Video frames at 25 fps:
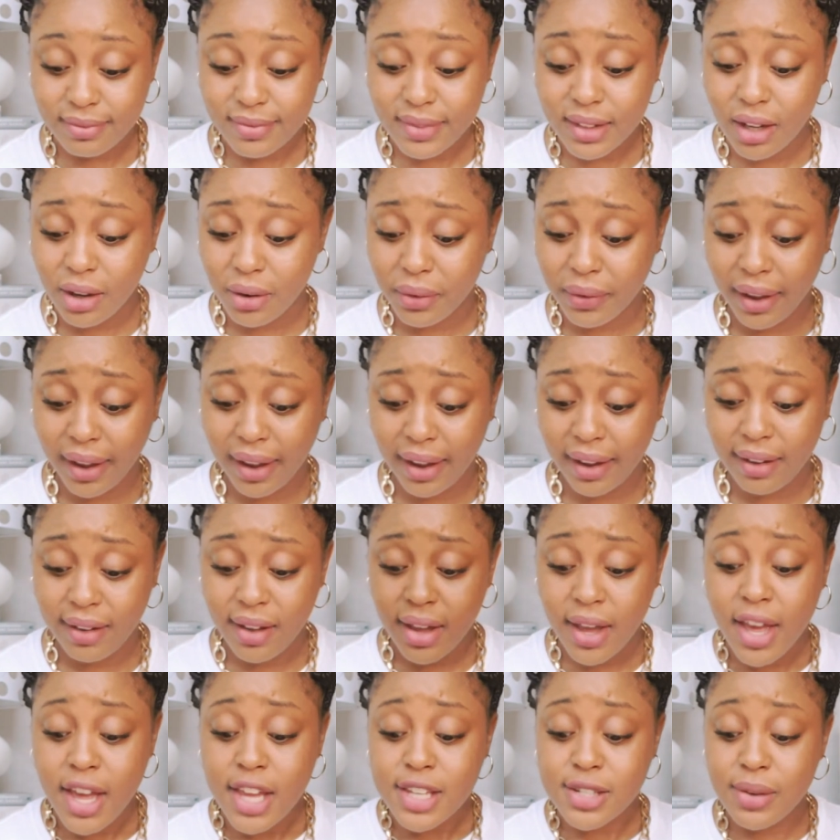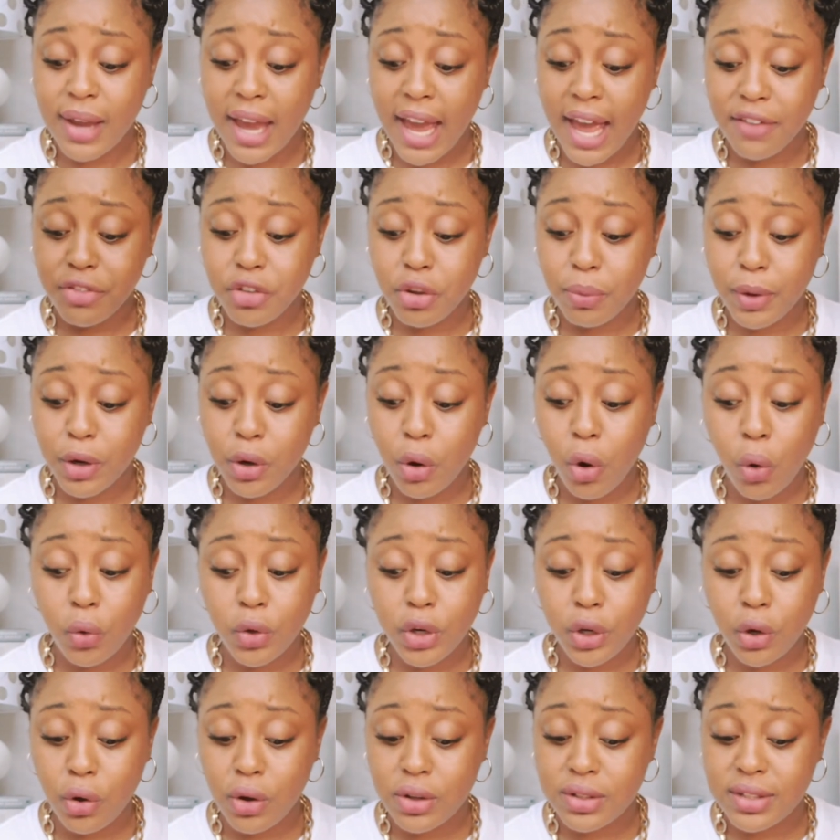Okay, so have you been
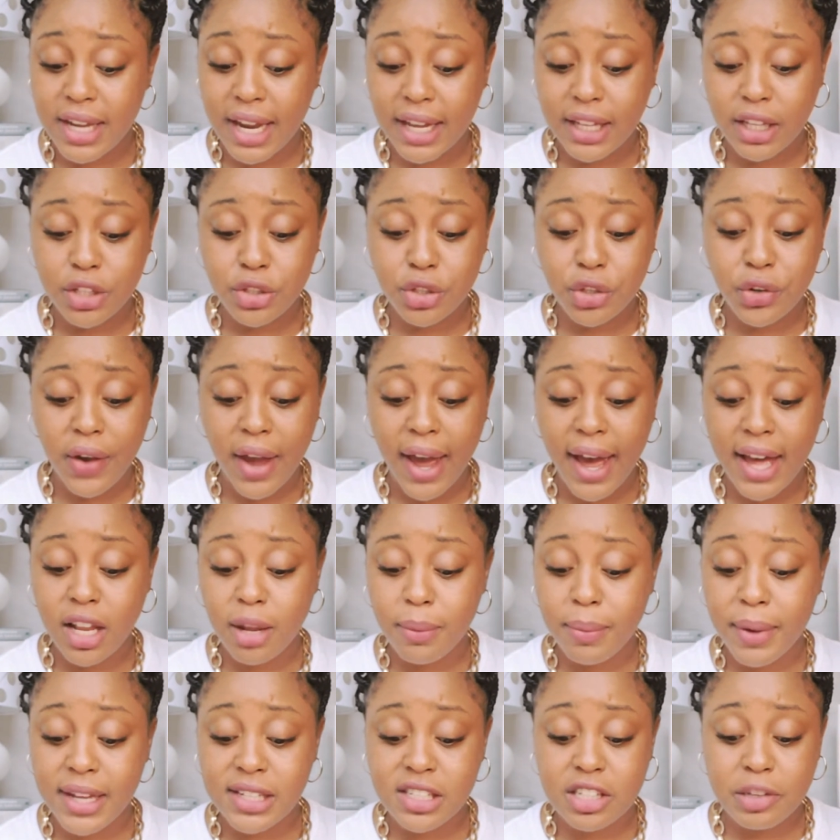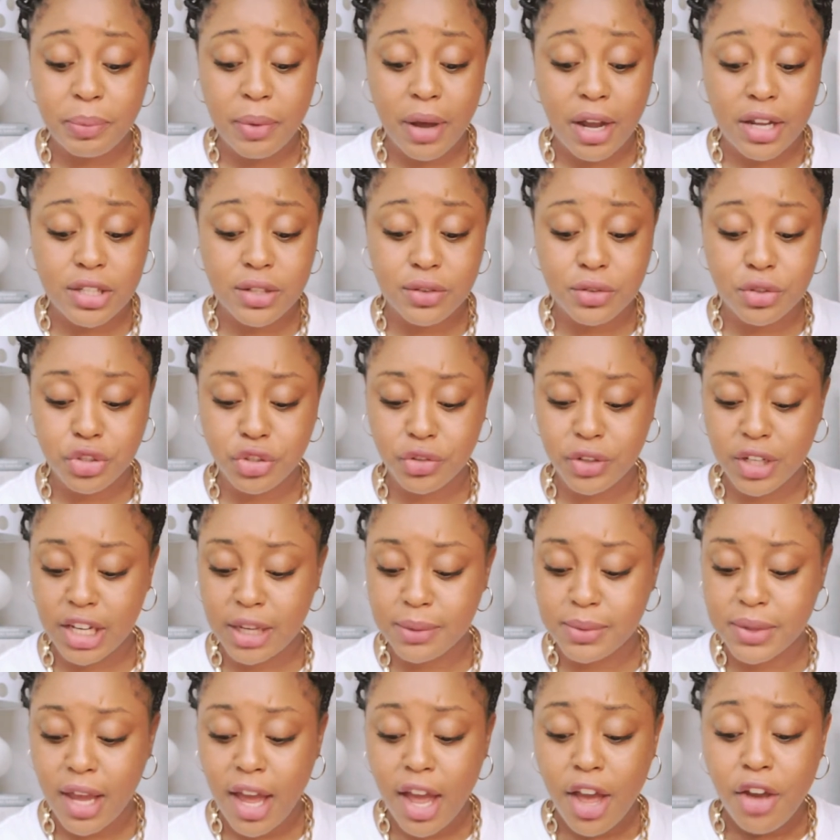holding on tightly to your alabaster box of
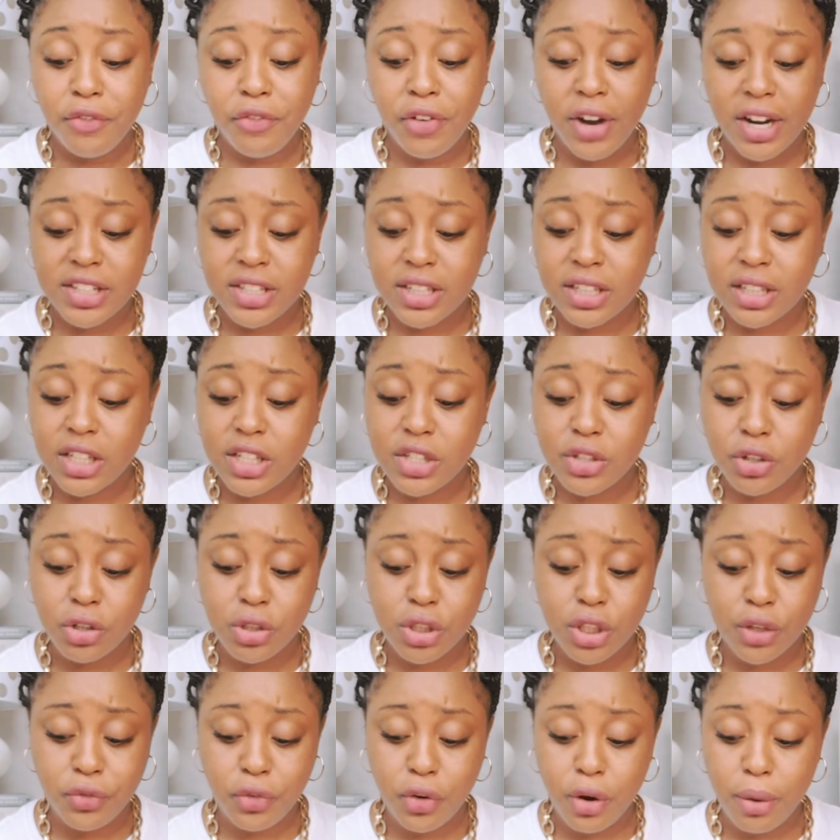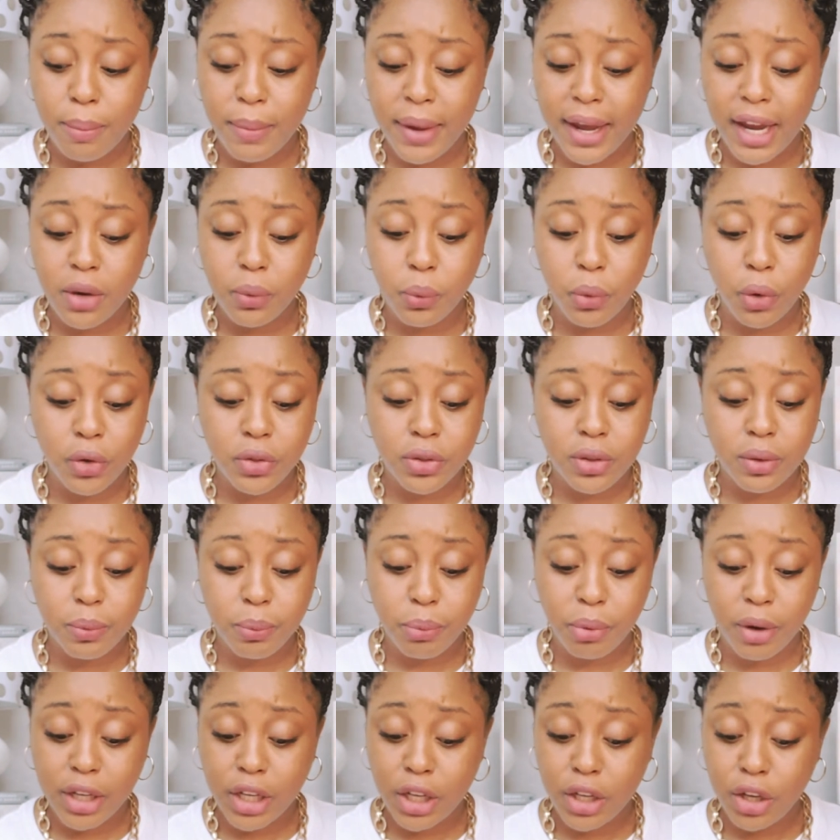dreams, frantically searching for a man worth
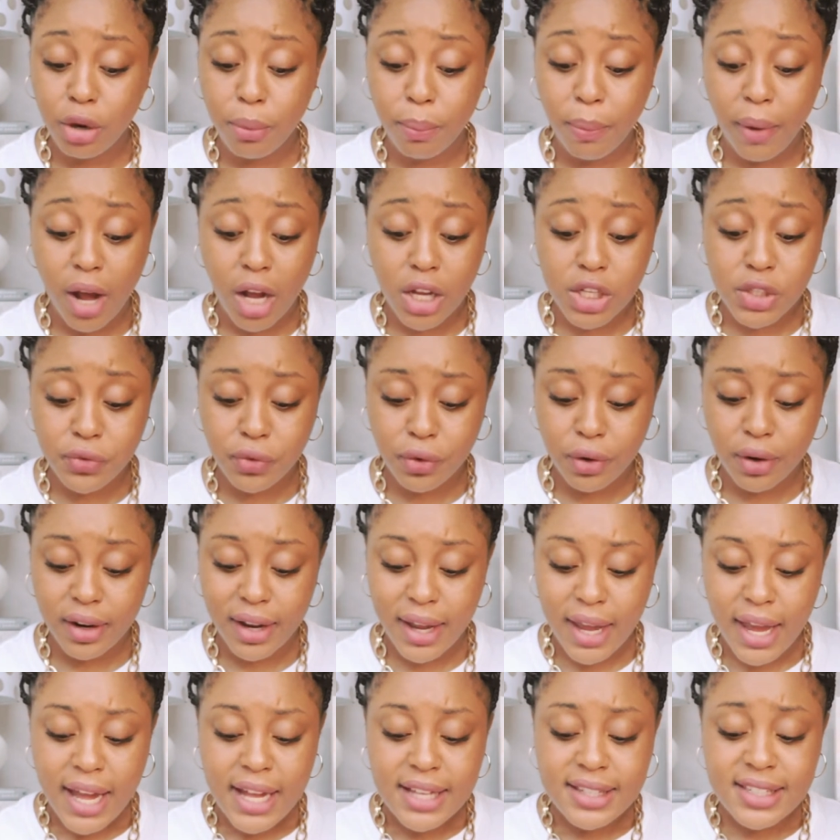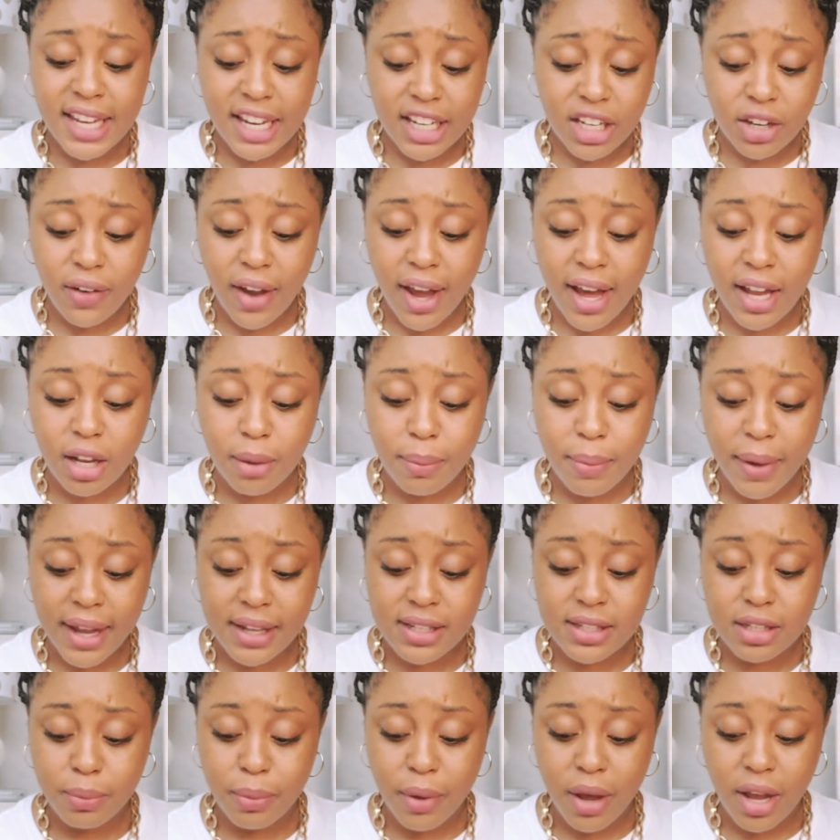breaking your box for? Take your
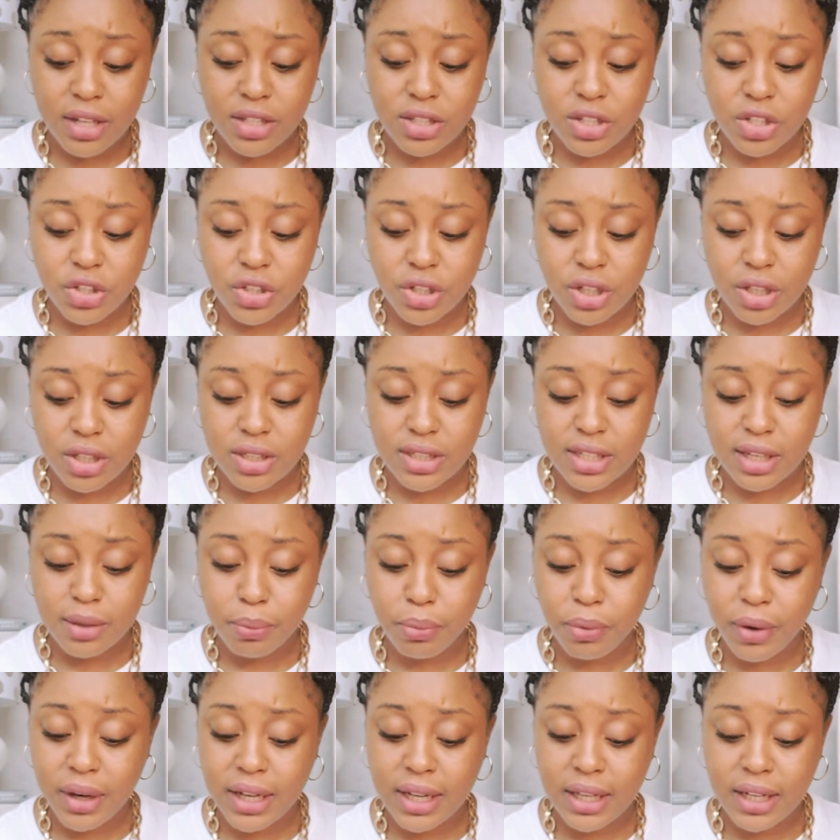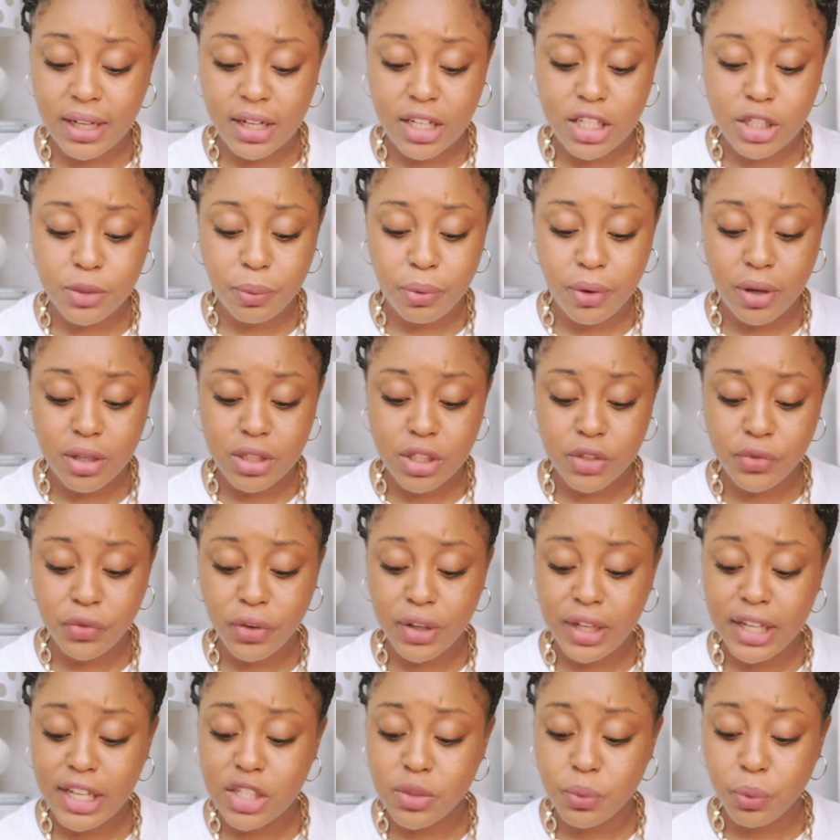alabaster box to Jesus and break it in his presence,
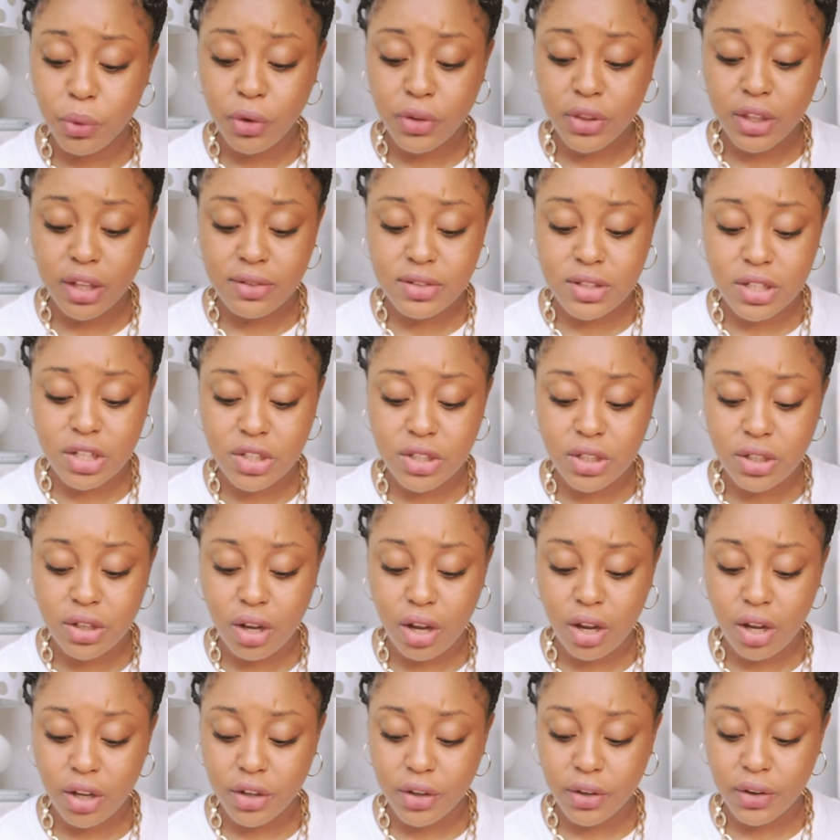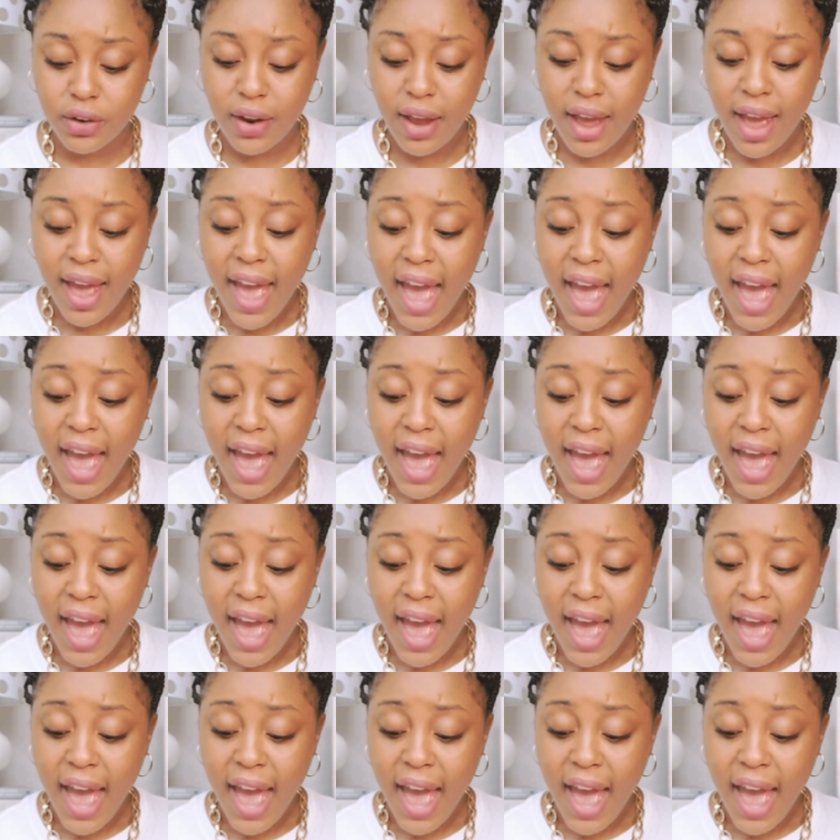for he is worthy of such an honor.